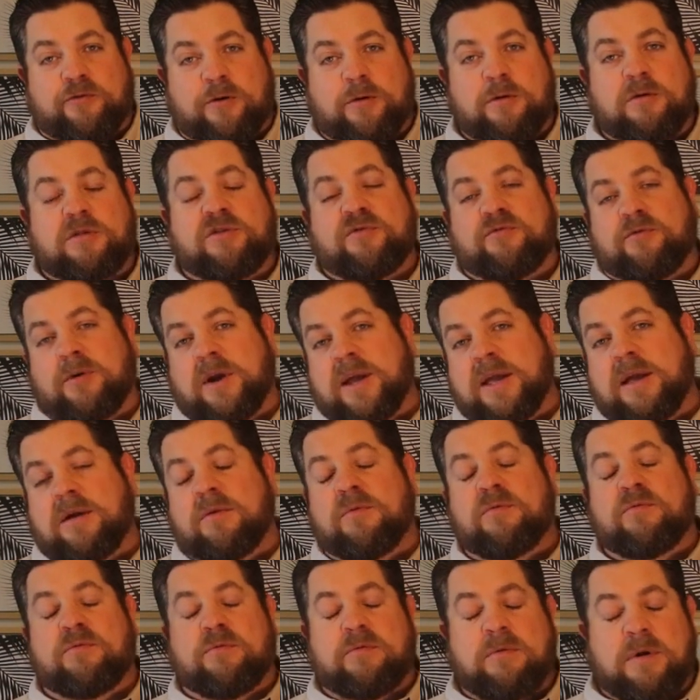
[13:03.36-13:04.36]
through
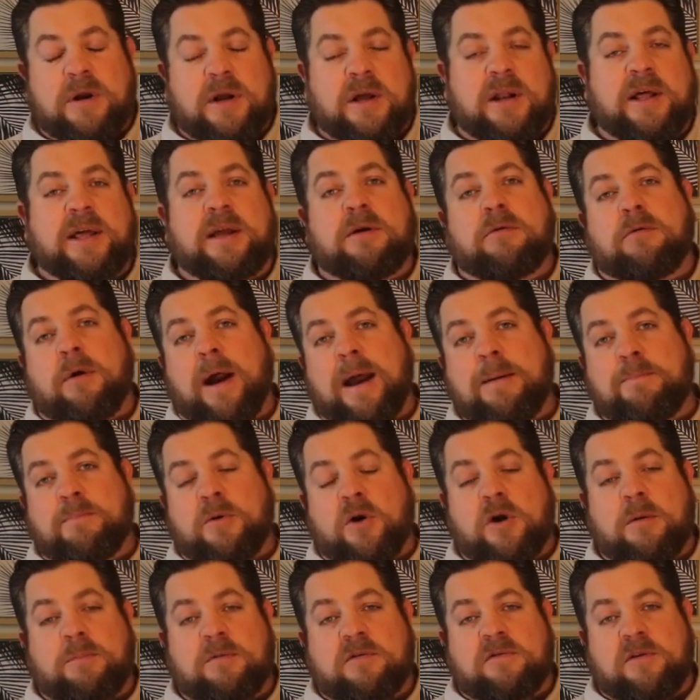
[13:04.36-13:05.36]
3 really great
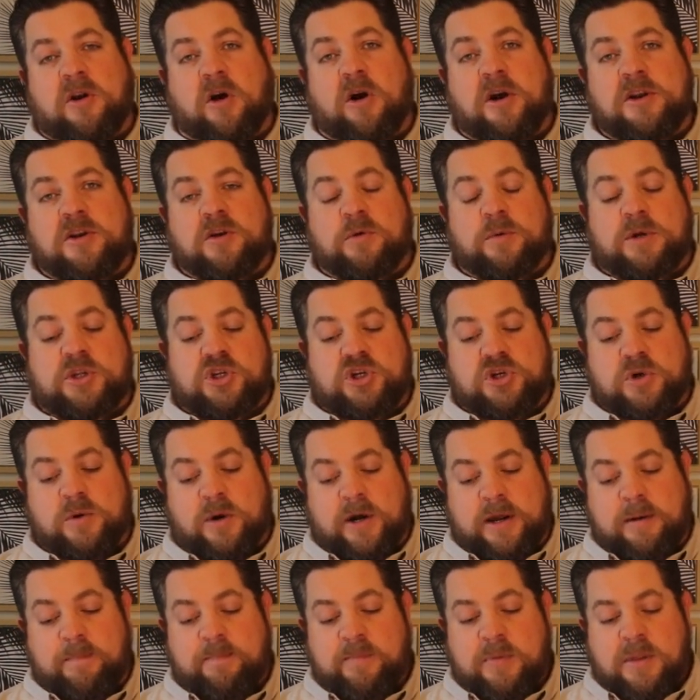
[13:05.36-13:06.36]
bourbons that I do
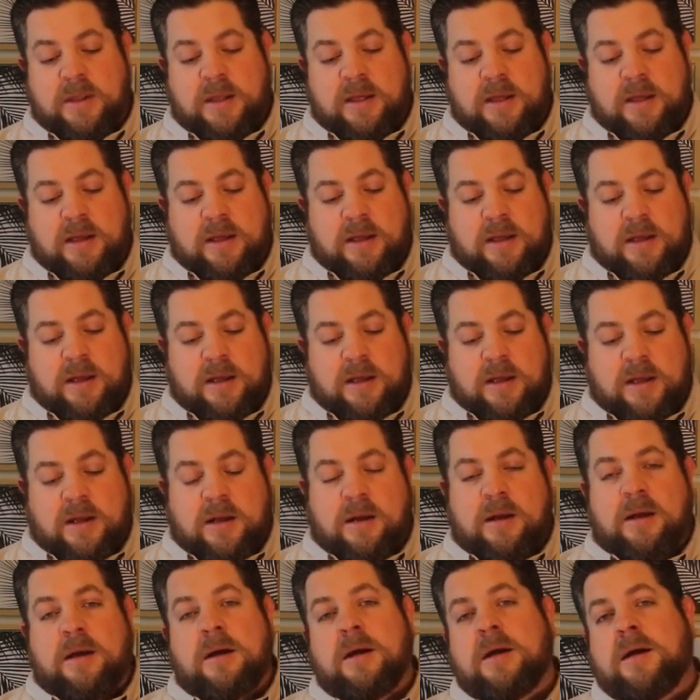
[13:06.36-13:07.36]
enjoy.
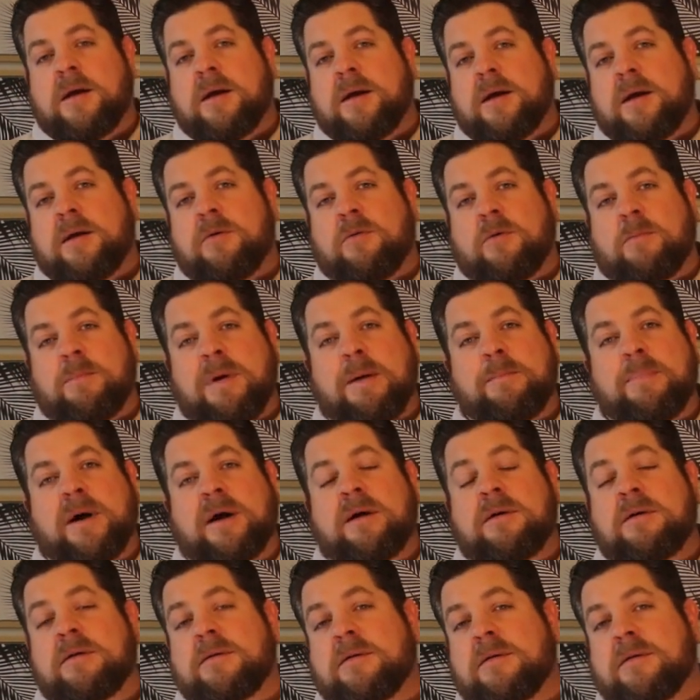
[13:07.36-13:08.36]

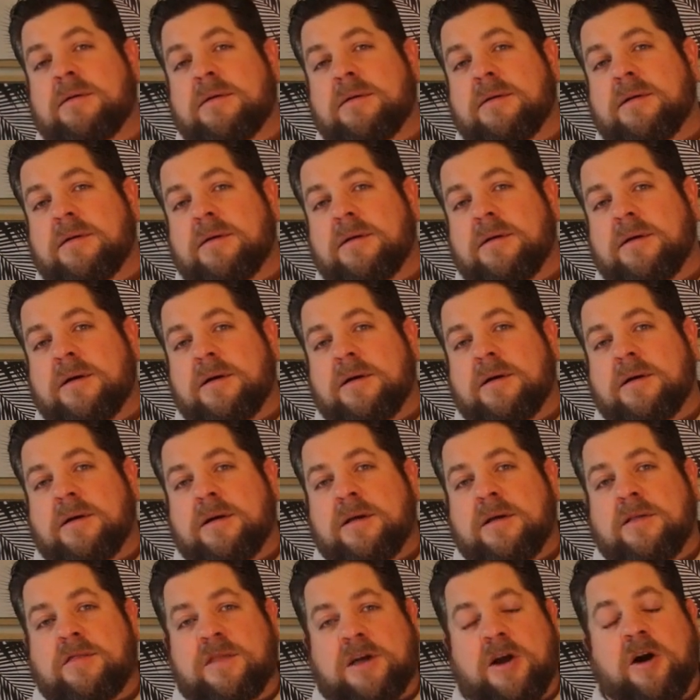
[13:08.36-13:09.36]
Remember,
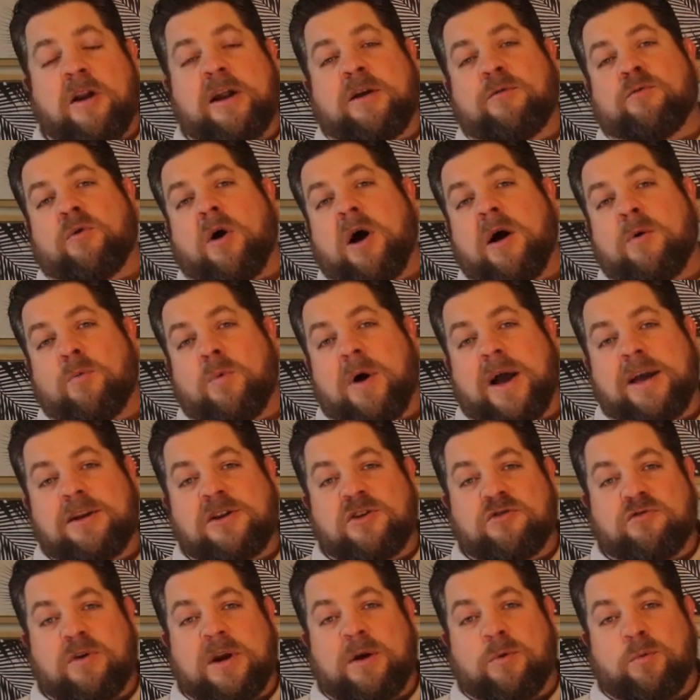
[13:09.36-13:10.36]
the only right way
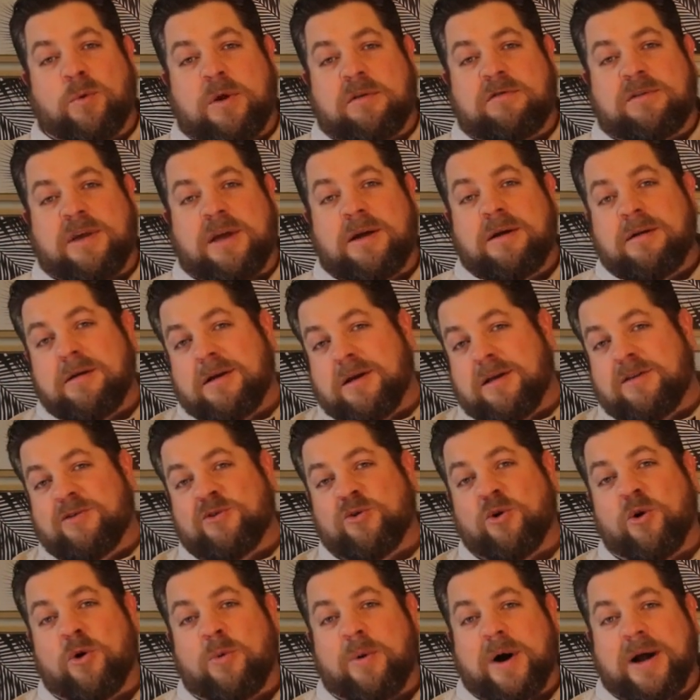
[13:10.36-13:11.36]
to drink whiskey
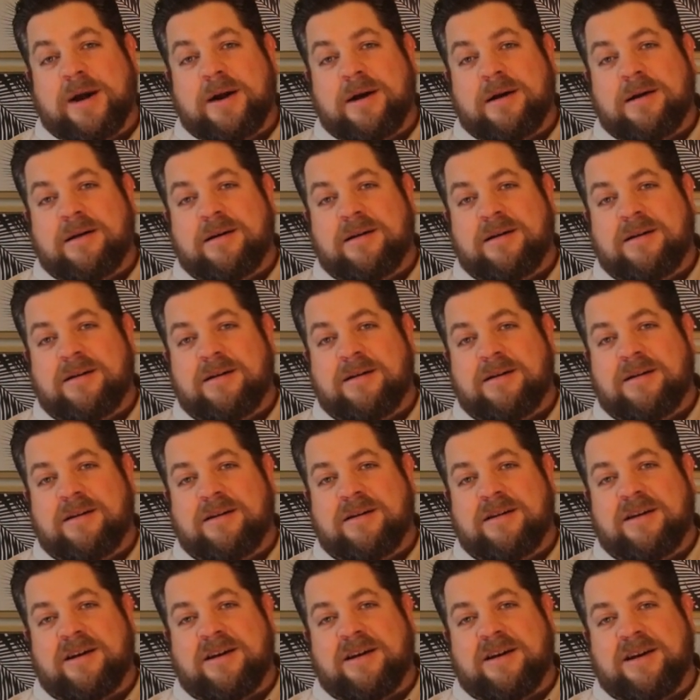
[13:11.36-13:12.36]
is your way,
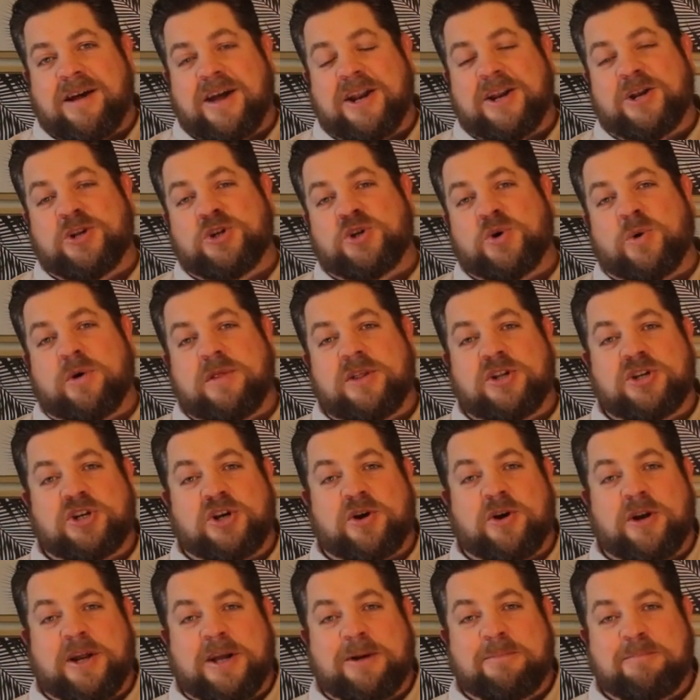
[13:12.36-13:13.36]
and enjoy the
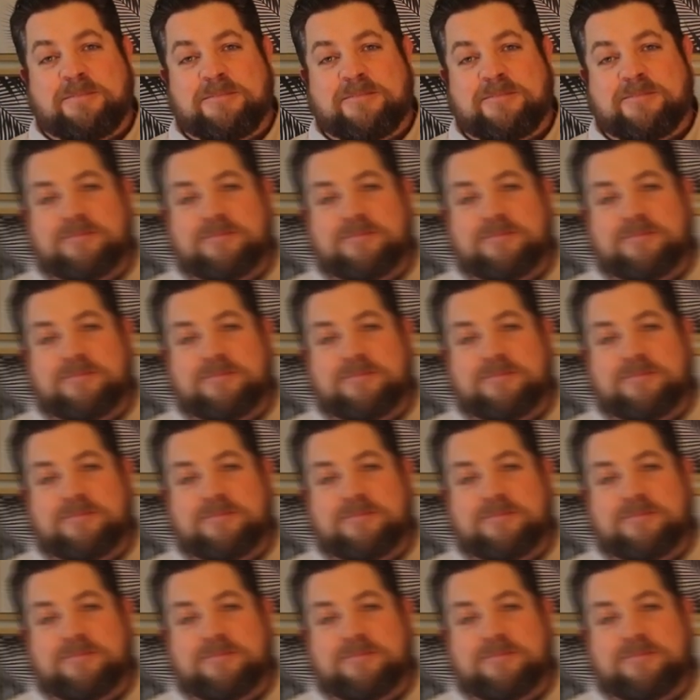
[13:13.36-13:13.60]
journey.